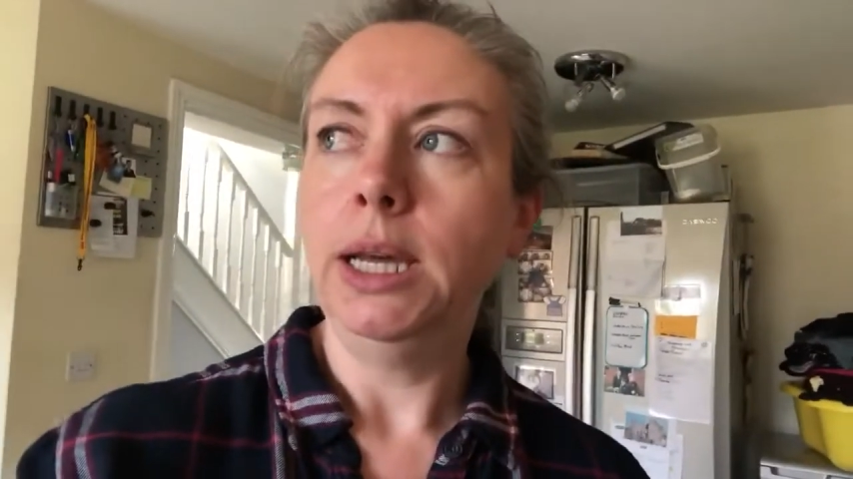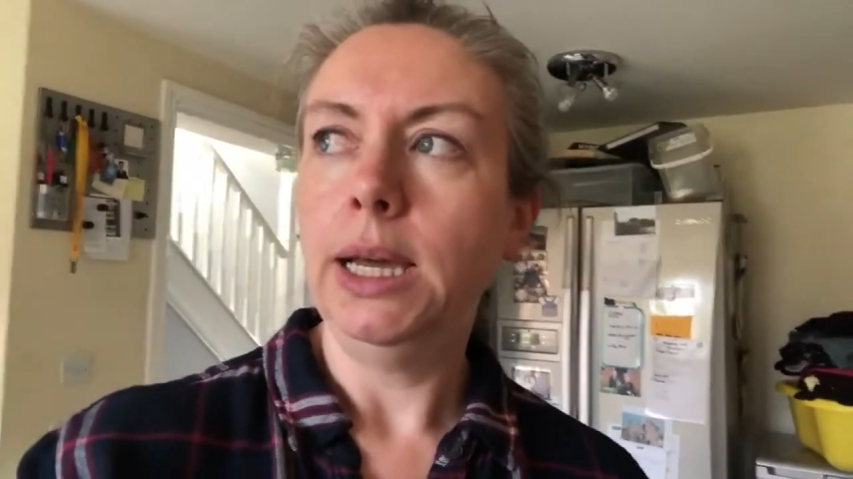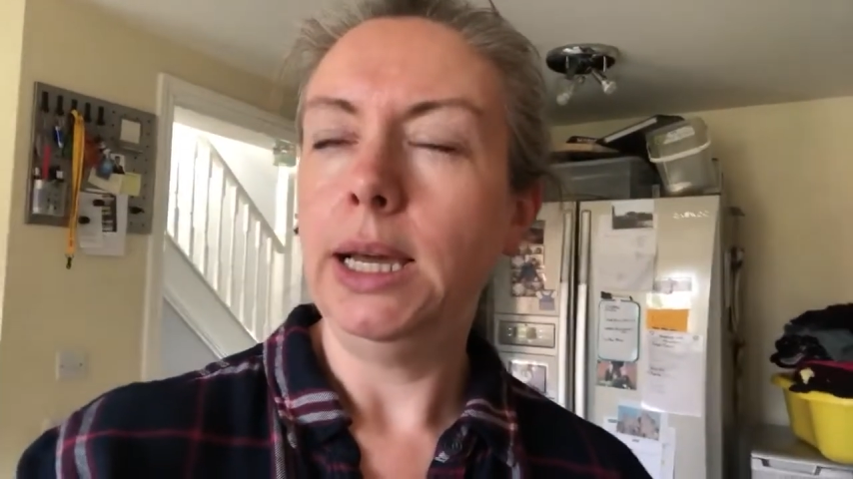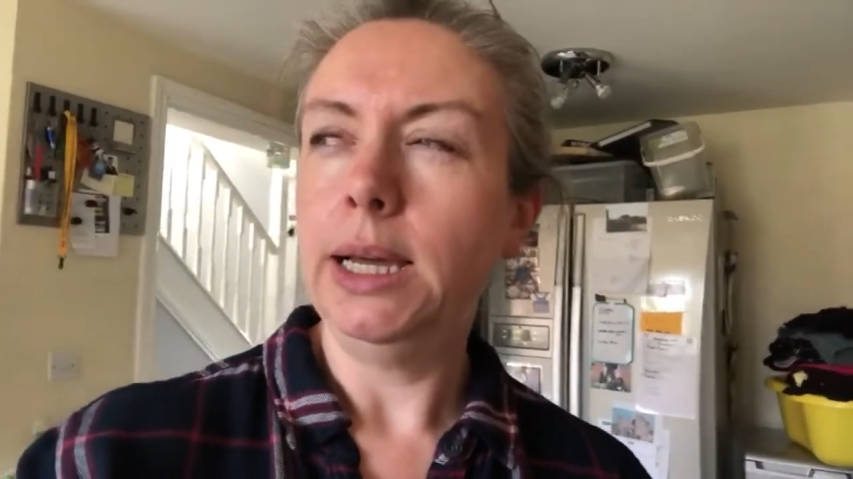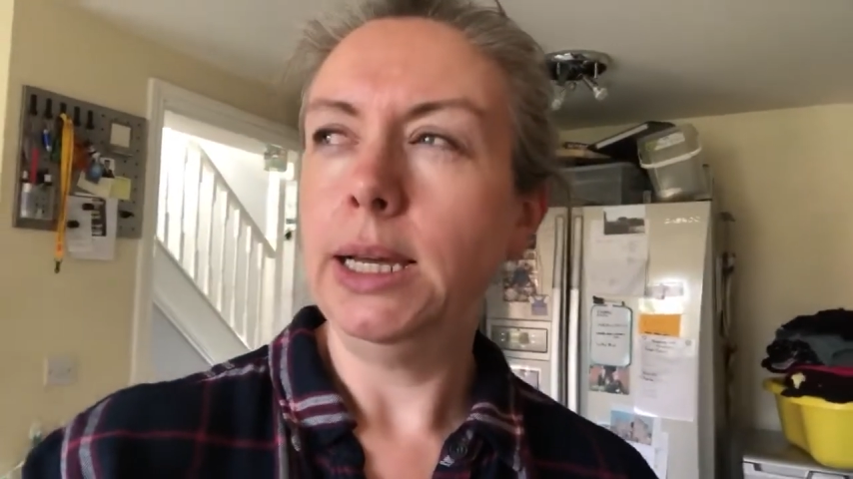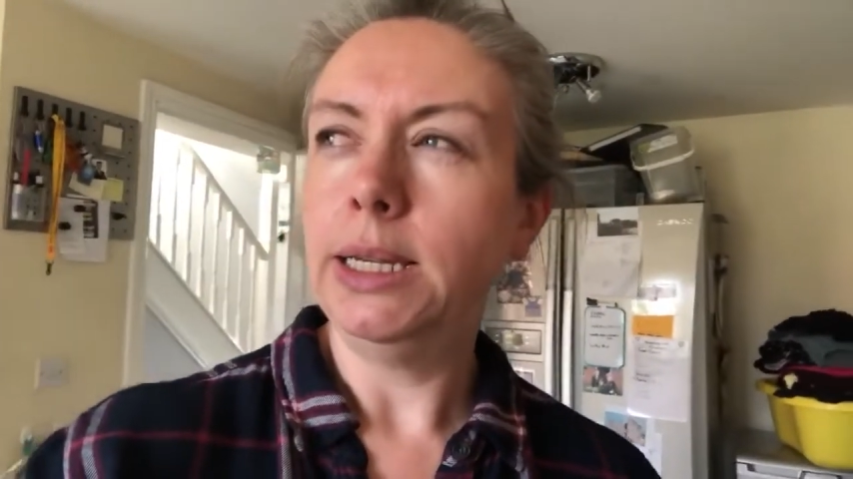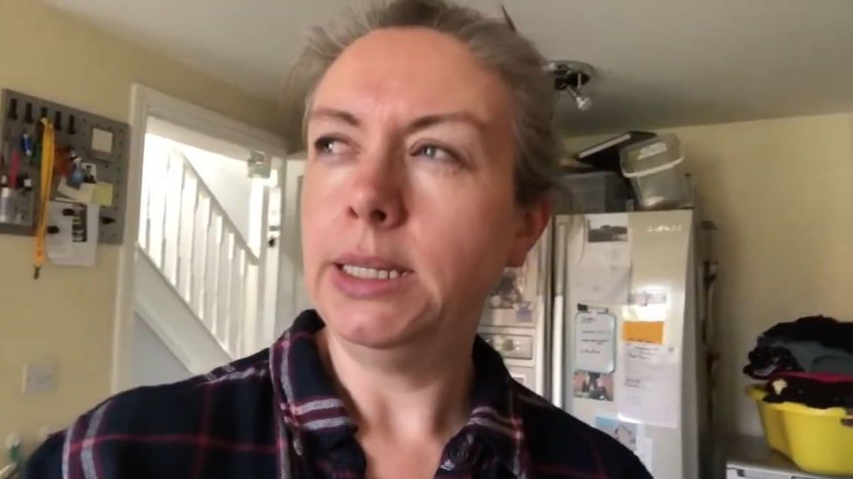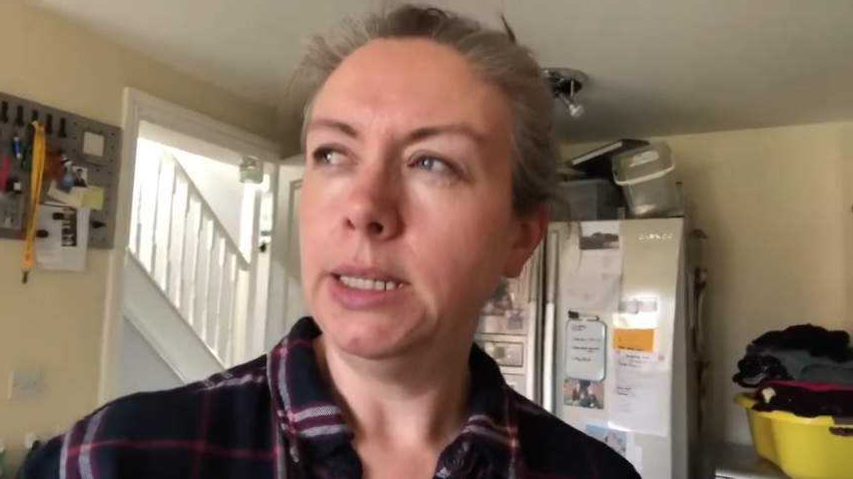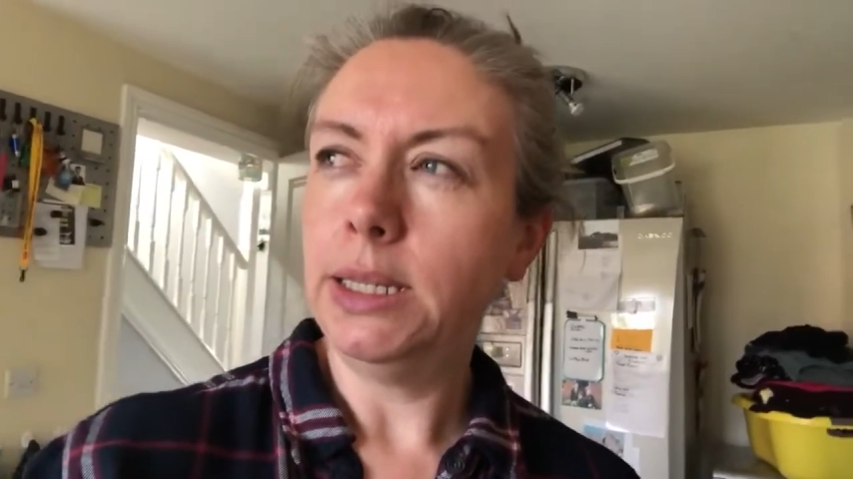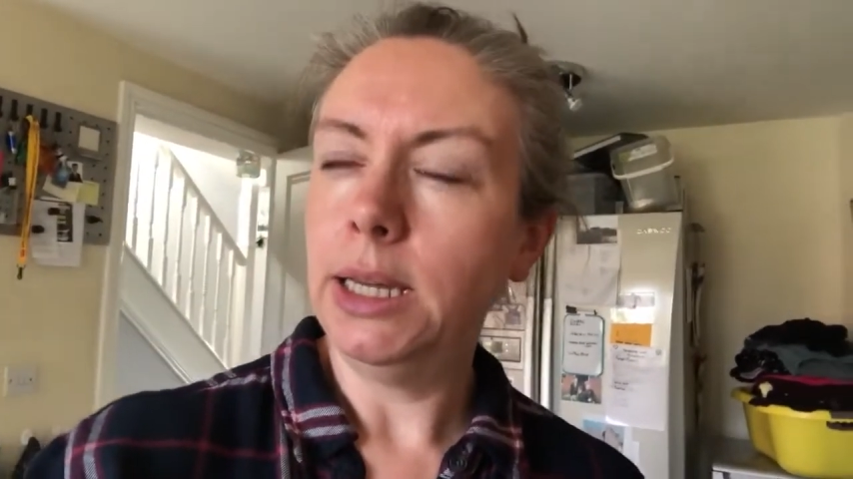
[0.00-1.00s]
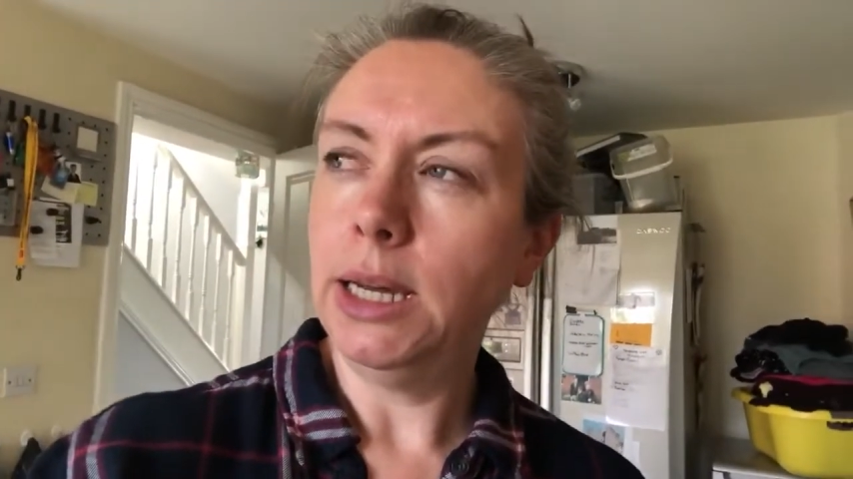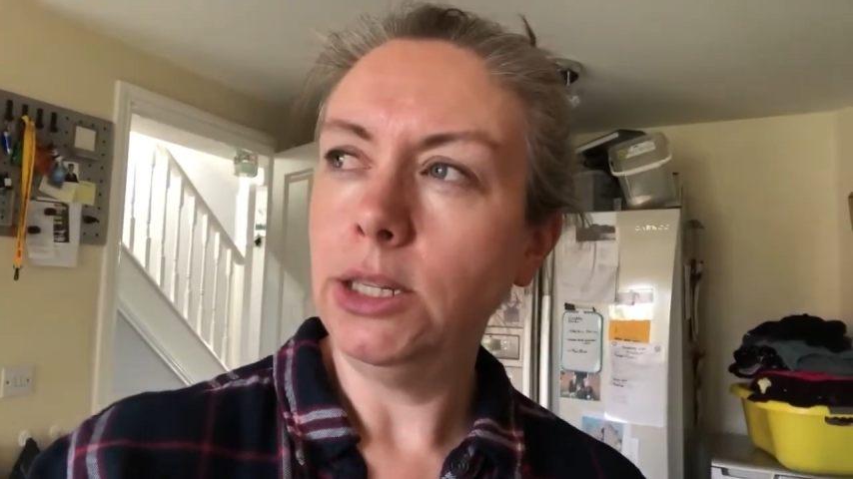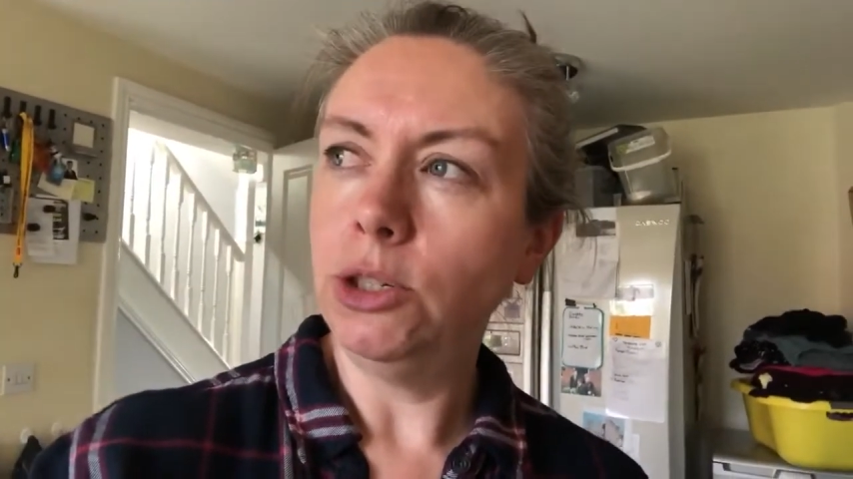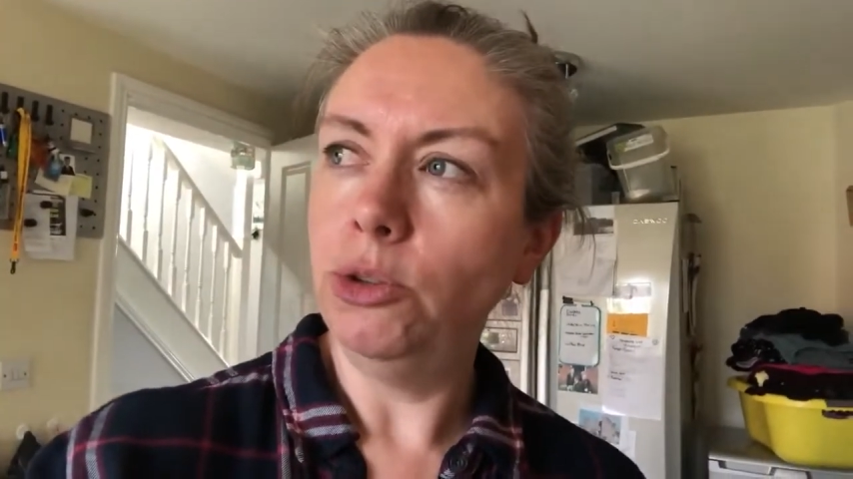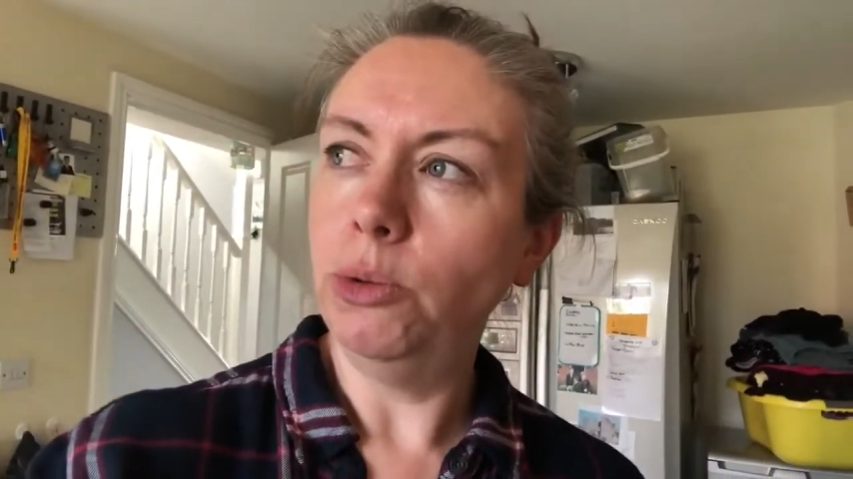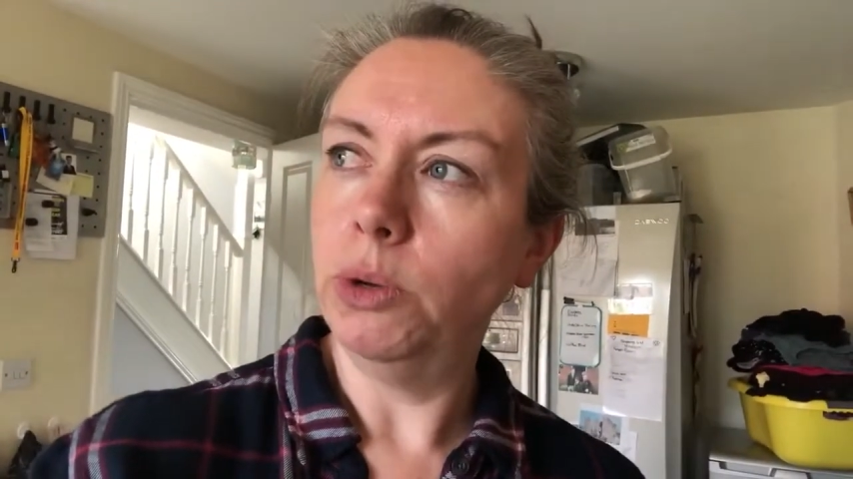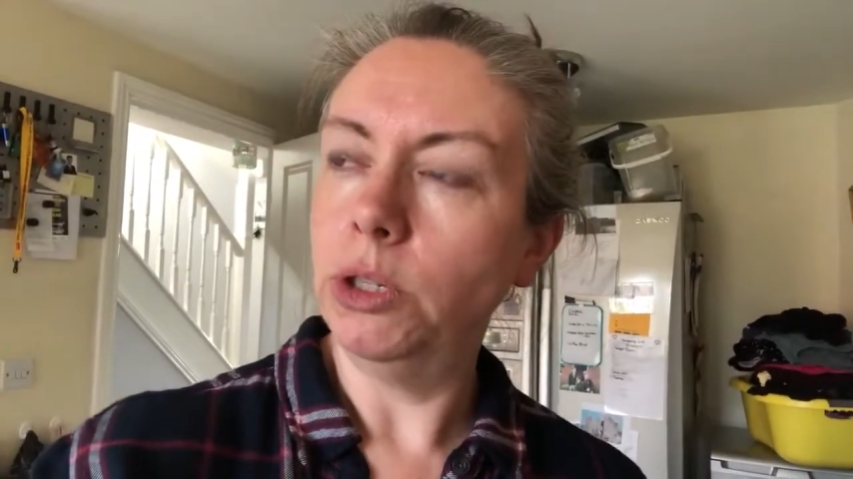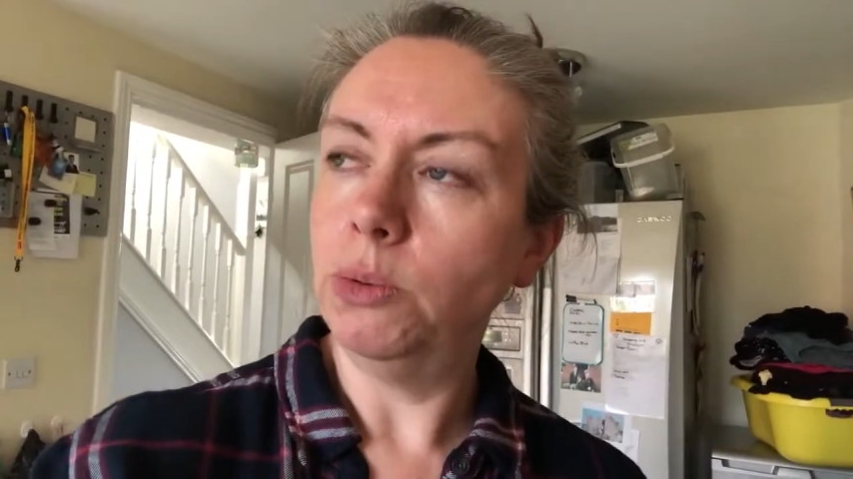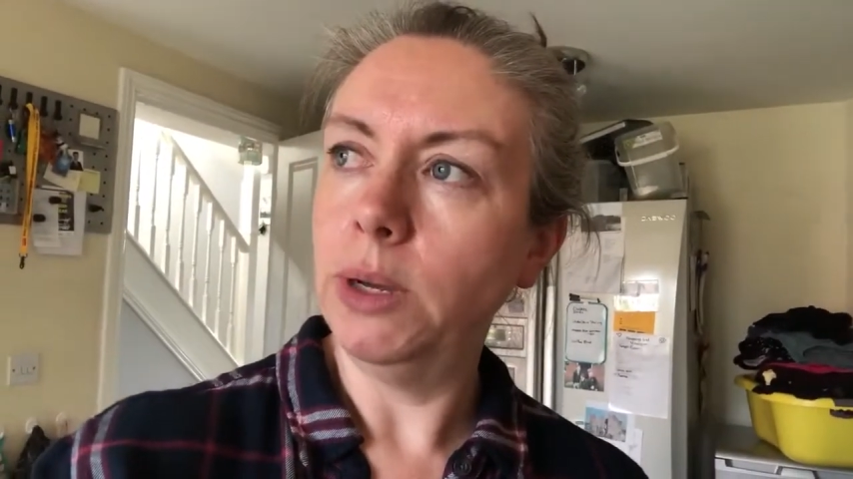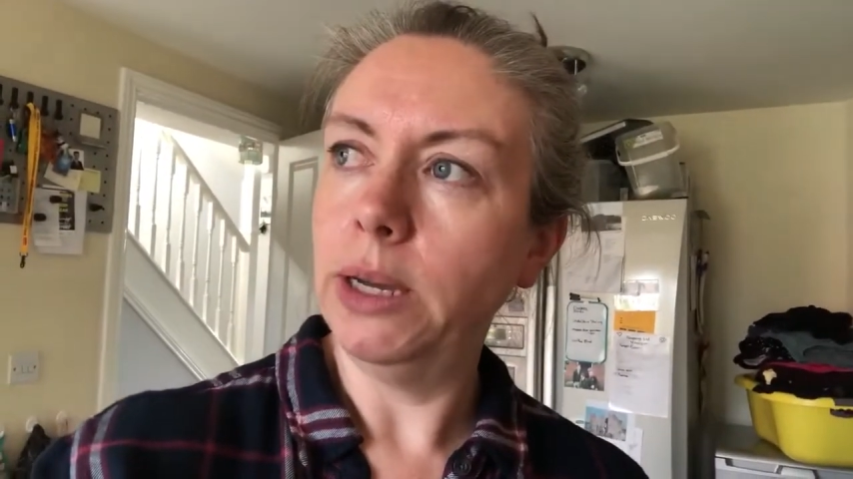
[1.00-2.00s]
and they had another one
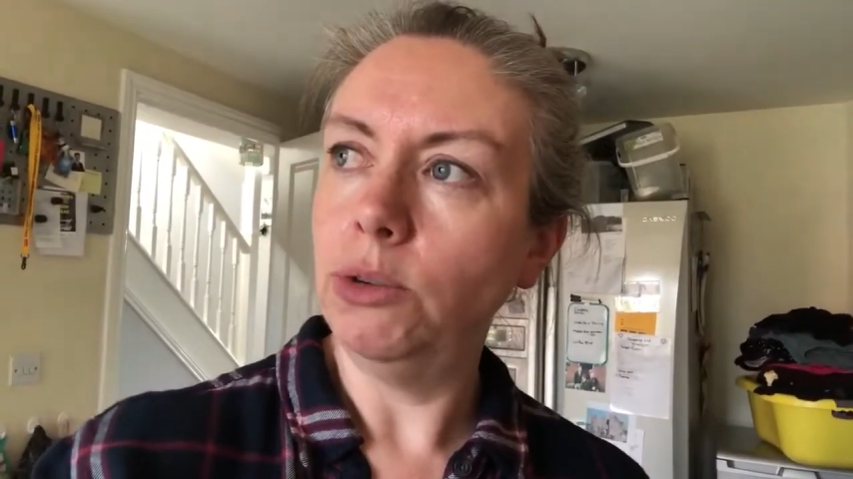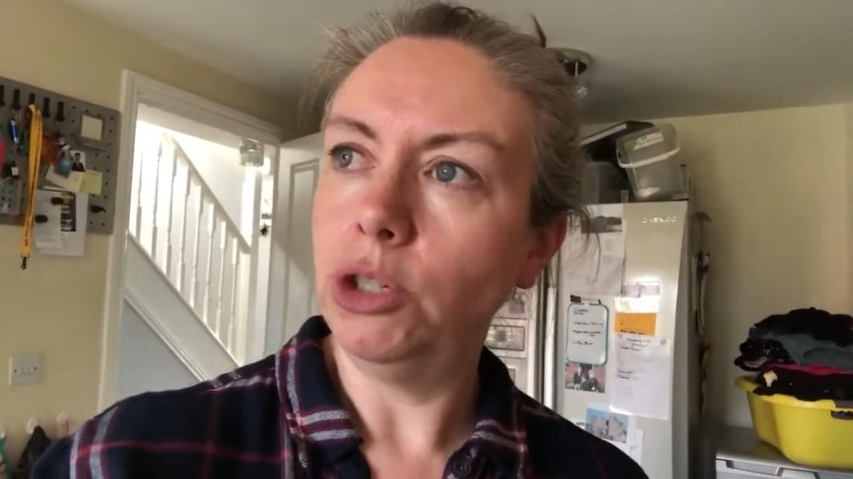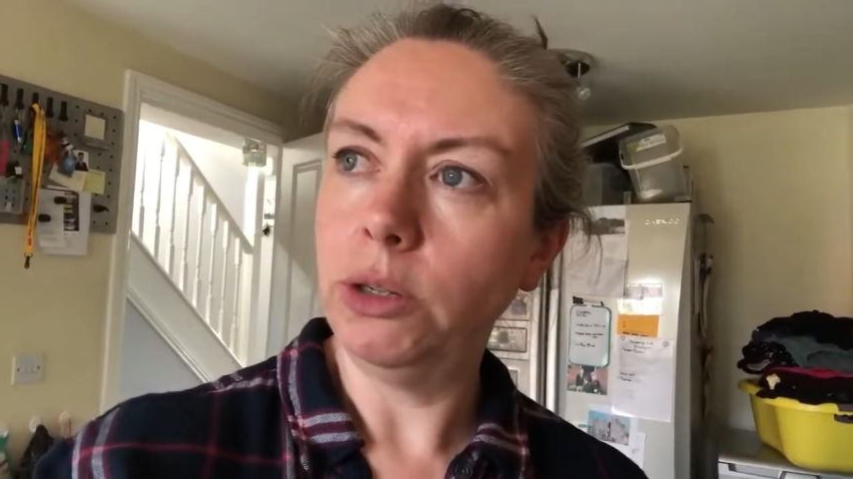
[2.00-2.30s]
as well,